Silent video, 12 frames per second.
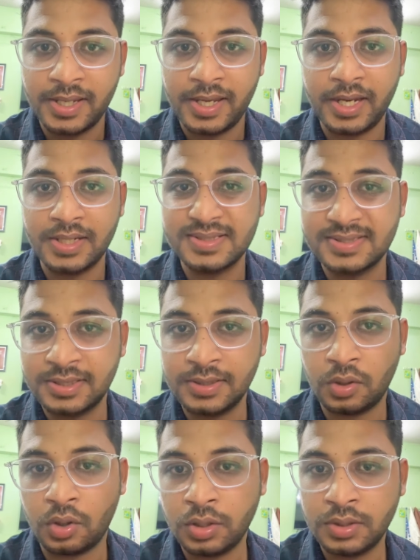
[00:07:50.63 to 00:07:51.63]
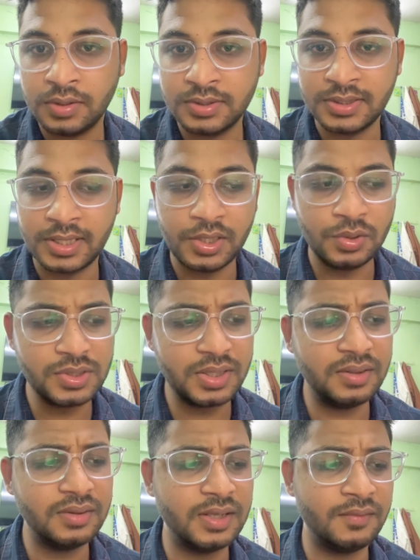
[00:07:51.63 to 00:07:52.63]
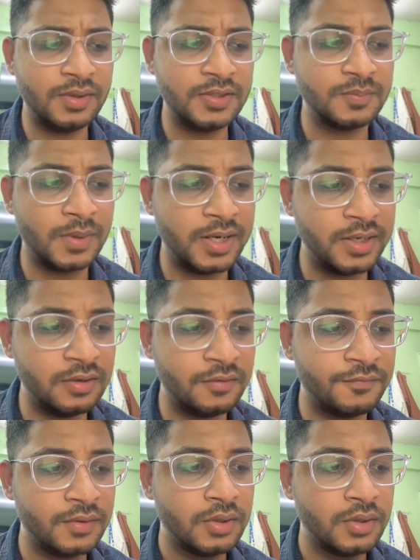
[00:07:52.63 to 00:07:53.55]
and see all the scenarios, and they were smart enough